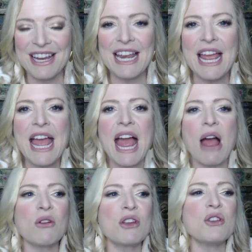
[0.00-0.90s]
right?
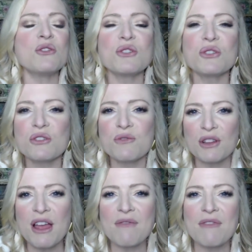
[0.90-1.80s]
How can you search
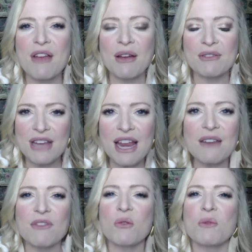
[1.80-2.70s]
for love
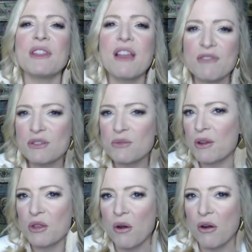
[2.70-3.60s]
outside of you when love is
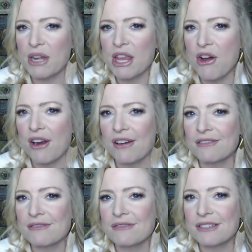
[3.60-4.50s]
what you already are?
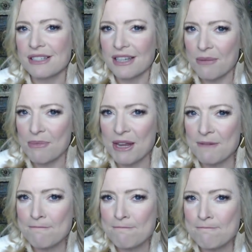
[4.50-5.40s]
Do you see what I mean?